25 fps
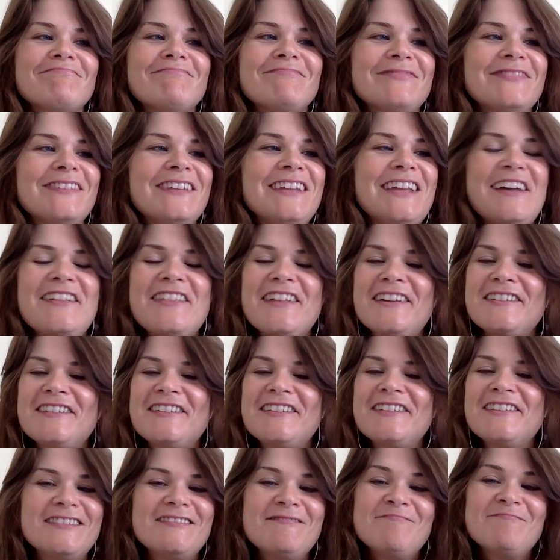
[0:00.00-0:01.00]
that's,
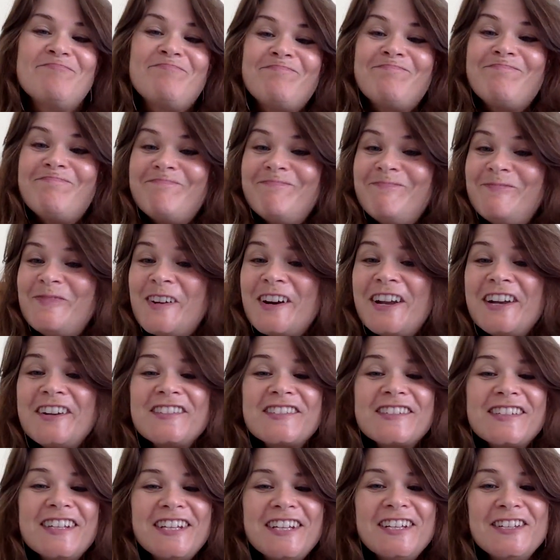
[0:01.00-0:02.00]
what
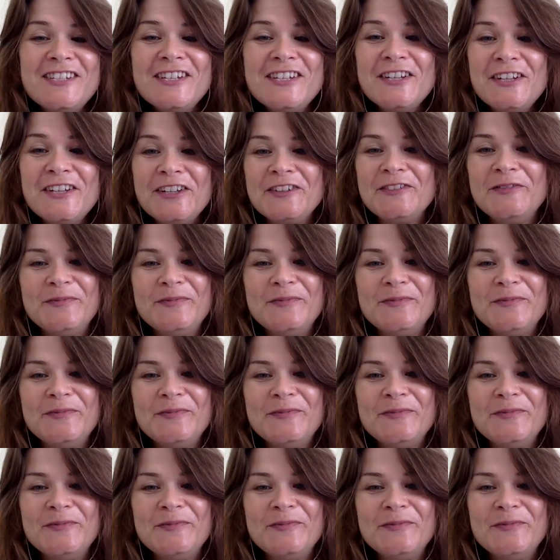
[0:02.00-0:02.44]
else can you do?